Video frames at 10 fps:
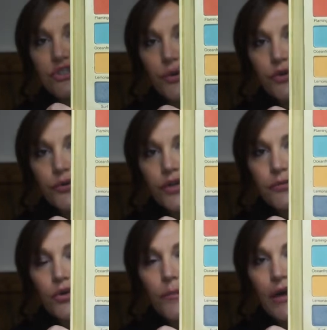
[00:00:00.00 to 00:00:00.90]
so
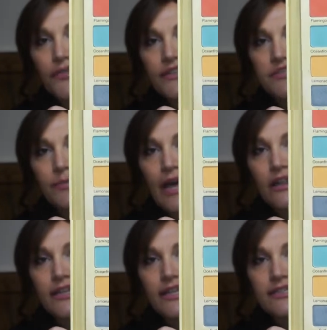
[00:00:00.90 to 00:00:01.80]
incredible about this
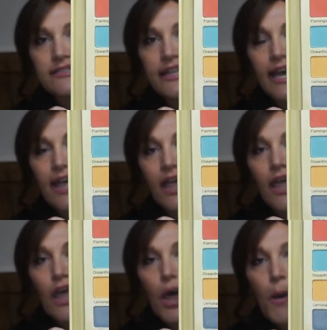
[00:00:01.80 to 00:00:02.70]
palette is that
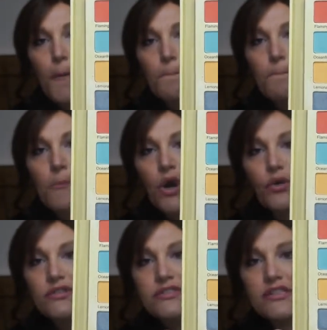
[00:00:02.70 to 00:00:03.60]

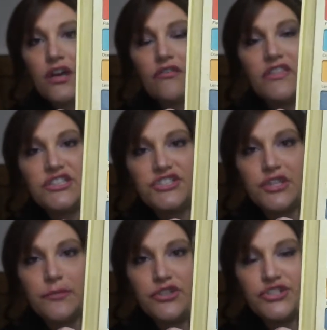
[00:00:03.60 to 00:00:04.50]
most of the
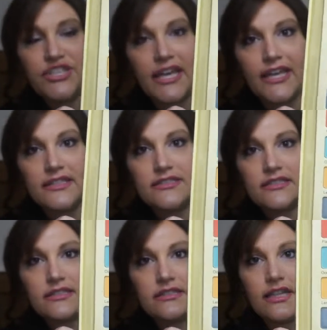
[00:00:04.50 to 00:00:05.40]
shimmer
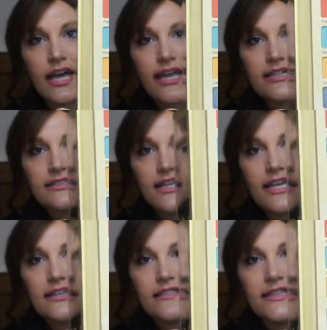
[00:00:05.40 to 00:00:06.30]
shades, like
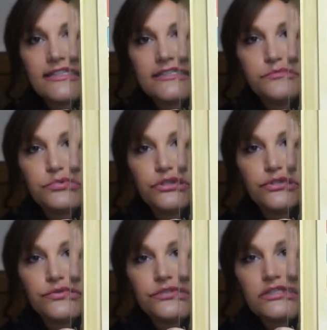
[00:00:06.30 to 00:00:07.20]
take these
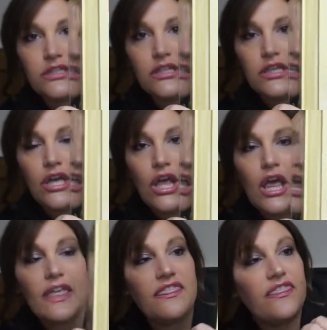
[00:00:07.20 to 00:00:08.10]
blues,
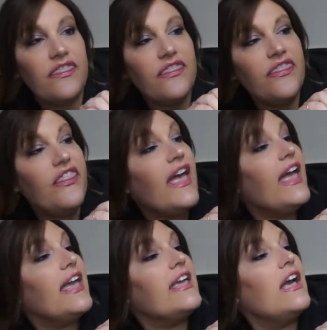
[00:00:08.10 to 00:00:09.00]

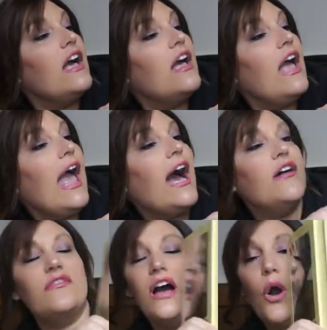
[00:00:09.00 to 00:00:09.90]
they
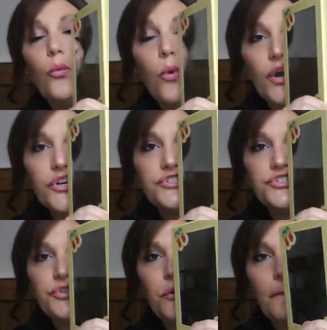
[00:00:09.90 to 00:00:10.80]
have one or
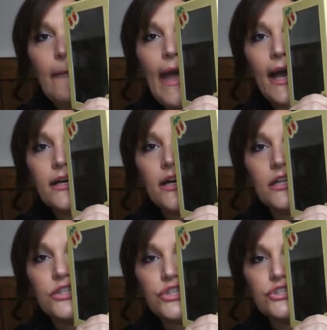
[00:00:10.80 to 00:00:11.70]
two matte
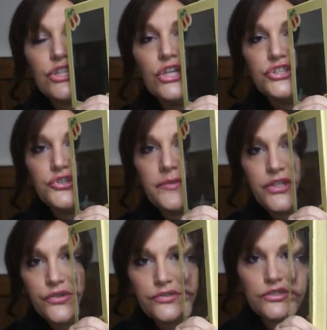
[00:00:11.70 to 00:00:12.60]
colors to be
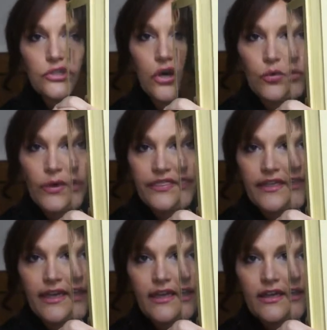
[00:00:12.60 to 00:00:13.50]
used along with
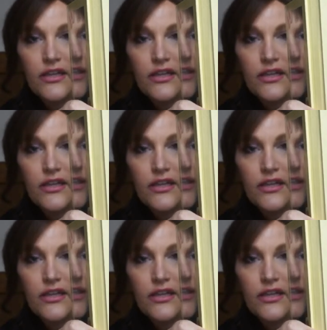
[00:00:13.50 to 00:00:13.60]
it.